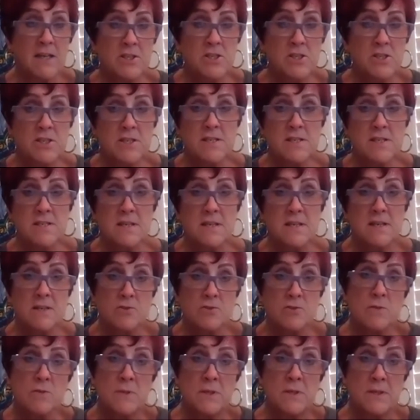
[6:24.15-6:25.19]
just
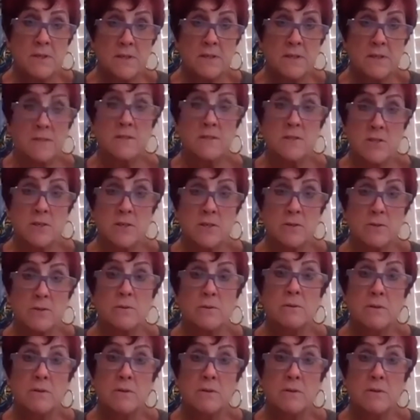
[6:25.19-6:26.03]
attributed to